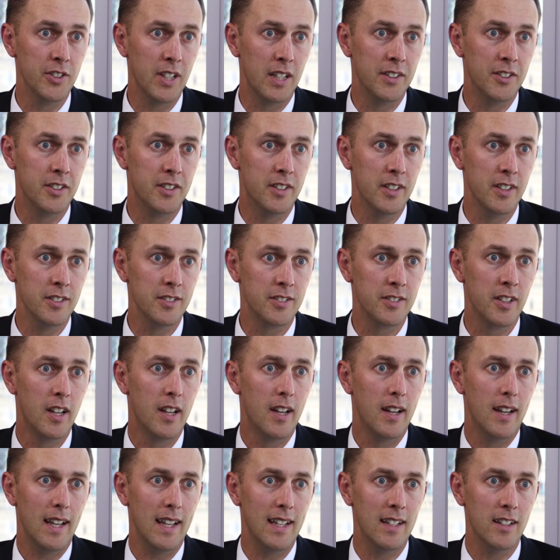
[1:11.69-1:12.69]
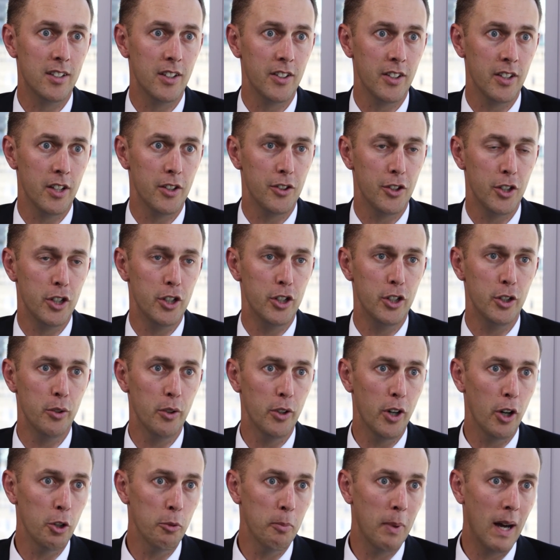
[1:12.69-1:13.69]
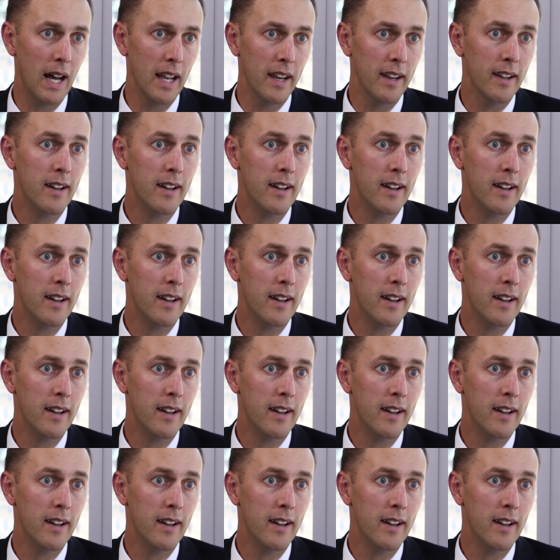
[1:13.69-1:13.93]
entities into the new OBAN.